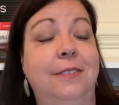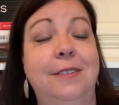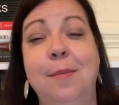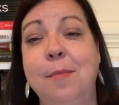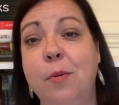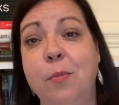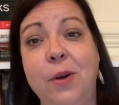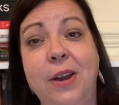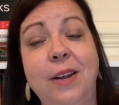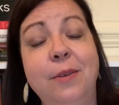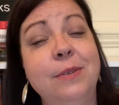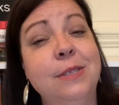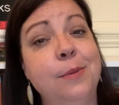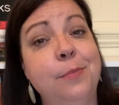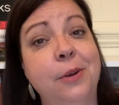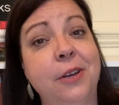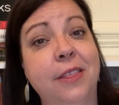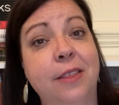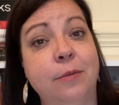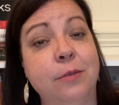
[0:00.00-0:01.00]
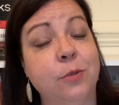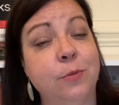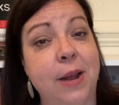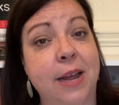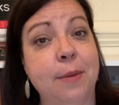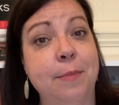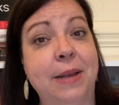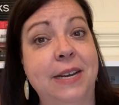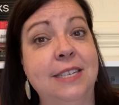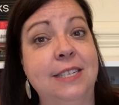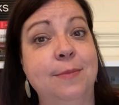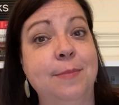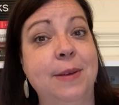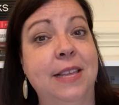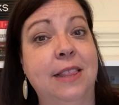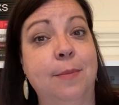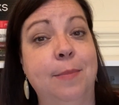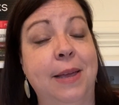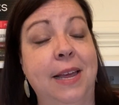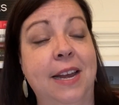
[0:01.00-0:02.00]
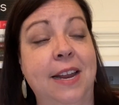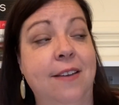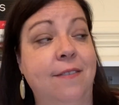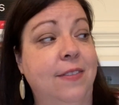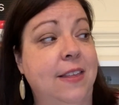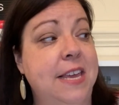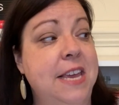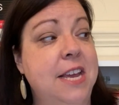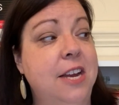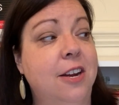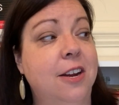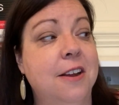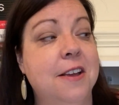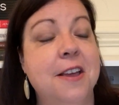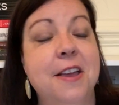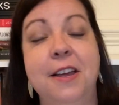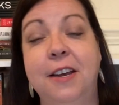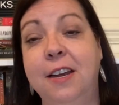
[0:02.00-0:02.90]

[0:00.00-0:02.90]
Number one, it was a book that was recommended to me at the beginning of the year.